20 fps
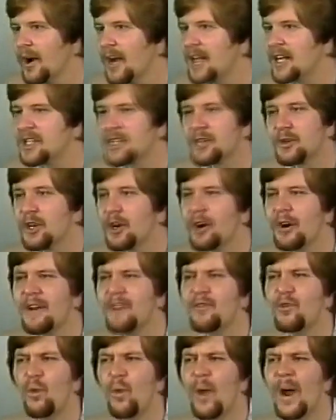It's, you don't
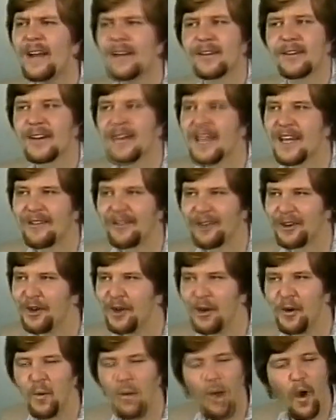have to wait till heaven.
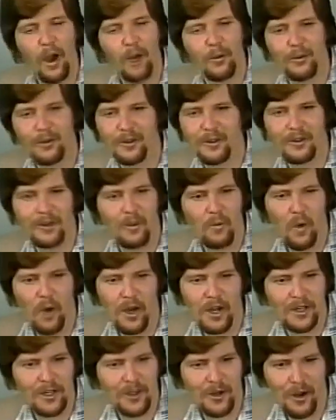You can walk, with,
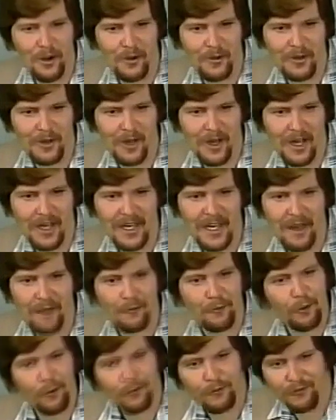walk and talk with God now.
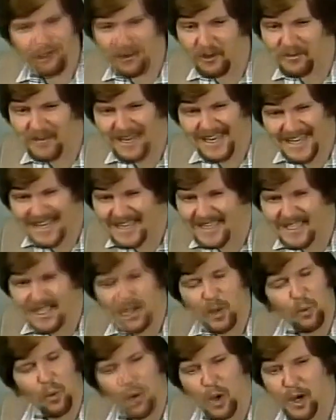Fulfillment
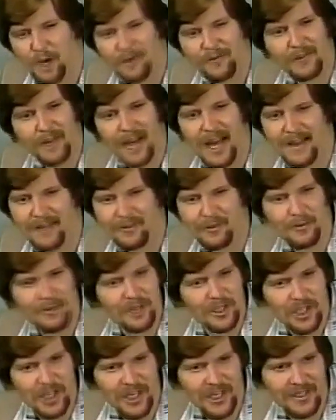is the water of life, who
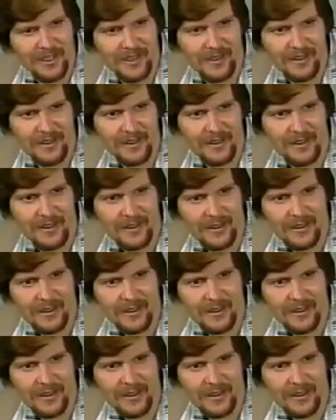is Jesus.